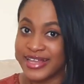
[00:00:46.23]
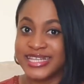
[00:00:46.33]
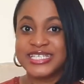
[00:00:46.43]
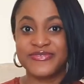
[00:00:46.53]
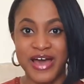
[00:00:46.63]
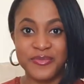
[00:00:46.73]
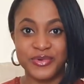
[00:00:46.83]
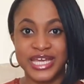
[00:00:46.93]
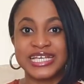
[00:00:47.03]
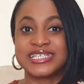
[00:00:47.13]
this
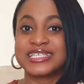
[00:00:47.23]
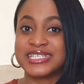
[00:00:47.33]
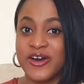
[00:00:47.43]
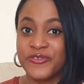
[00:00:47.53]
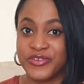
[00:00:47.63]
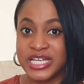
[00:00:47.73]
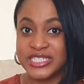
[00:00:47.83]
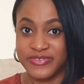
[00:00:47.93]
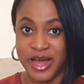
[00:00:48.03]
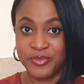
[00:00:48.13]
fabric is a self-finished
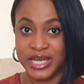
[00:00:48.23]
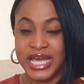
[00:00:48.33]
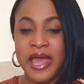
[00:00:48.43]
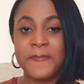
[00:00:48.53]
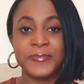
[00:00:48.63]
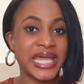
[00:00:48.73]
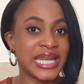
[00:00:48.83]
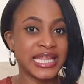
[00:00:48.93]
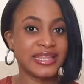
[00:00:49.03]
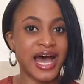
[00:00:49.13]
fabric,
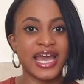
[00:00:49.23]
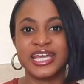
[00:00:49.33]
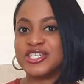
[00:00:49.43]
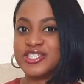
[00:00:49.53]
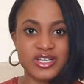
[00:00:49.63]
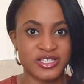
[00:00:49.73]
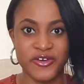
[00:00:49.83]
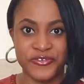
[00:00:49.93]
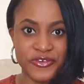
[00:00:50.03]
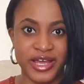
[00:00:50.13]
meaning that it does
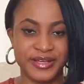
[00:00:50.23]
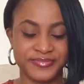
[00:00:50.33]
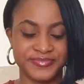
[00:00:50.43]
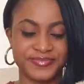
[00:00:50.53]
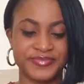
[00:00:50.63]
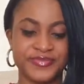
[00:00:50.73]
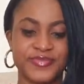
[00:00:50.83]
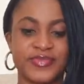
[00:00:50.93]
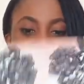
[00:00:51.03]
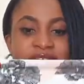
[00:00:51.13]
not fray.
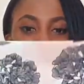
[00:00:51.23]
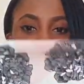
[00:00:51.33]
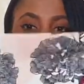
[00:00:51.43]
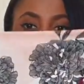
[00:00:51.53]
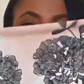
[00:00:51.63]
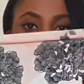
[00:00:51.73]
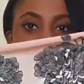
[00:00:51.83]
Look at this,